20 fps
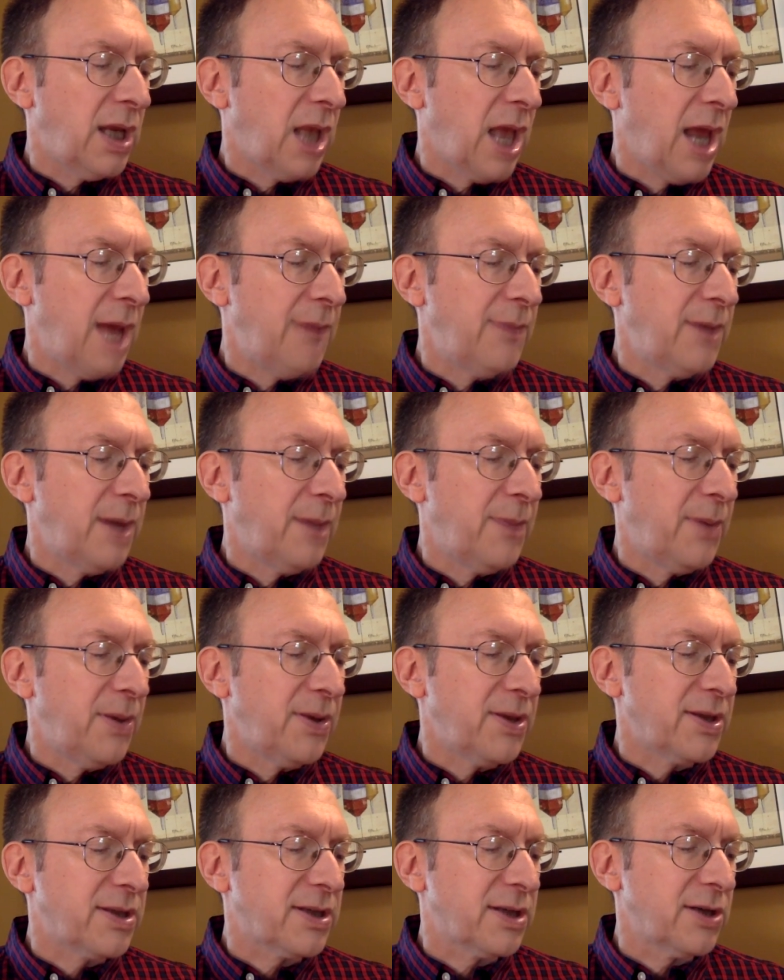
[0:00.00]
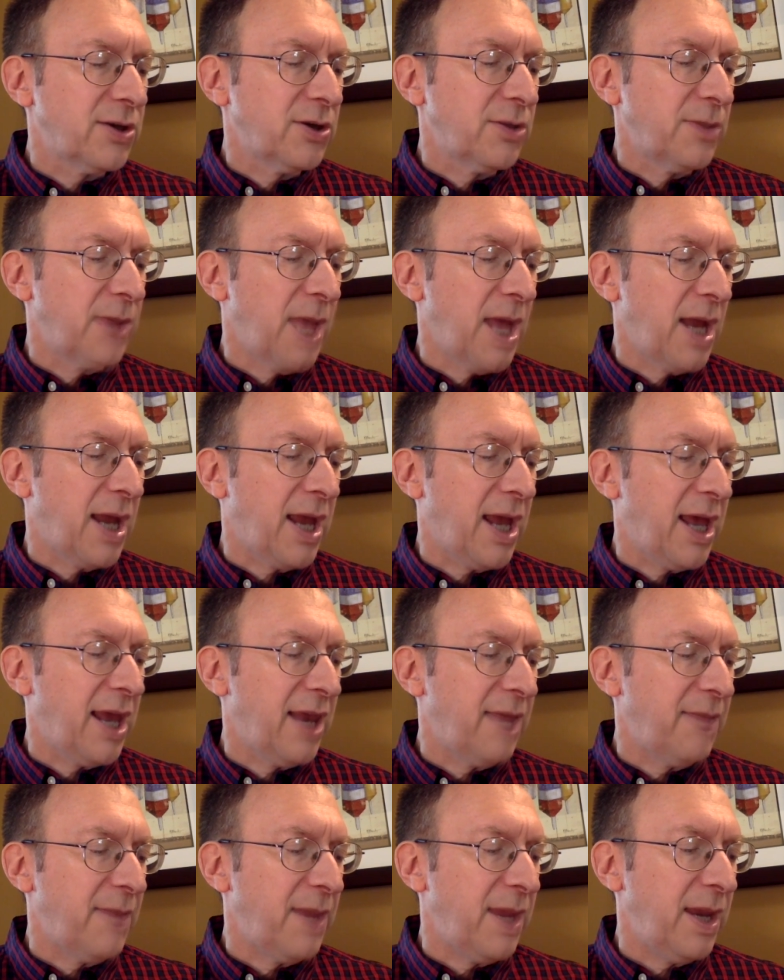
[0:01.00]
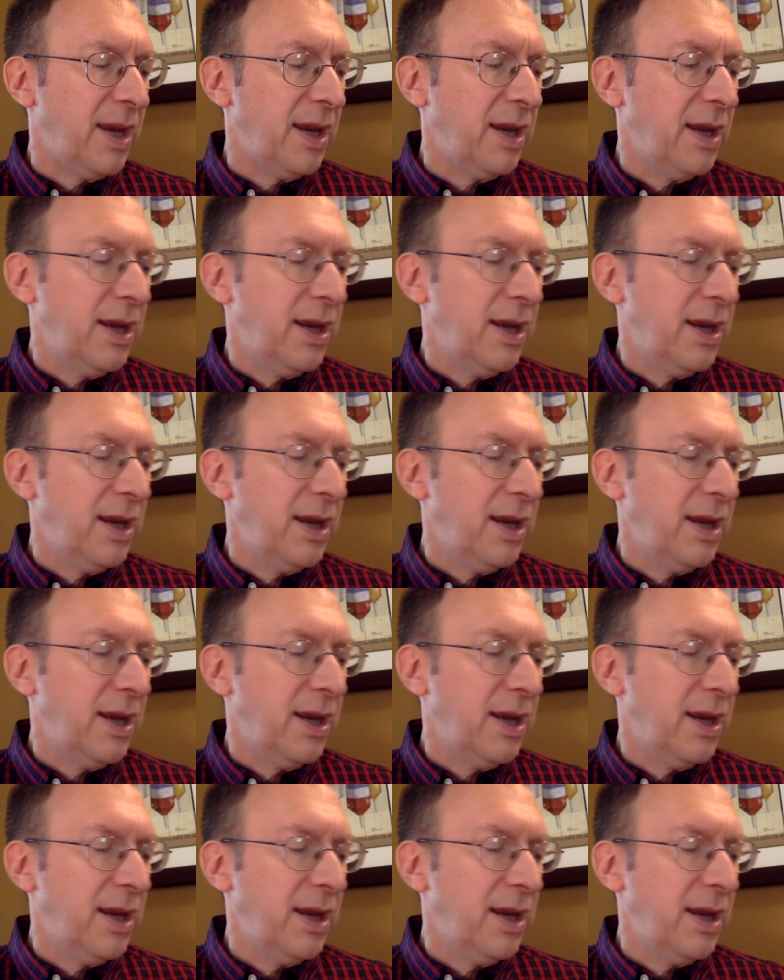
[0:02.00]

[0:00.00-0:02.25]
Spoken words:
climbed up on the cinder block ahead of me.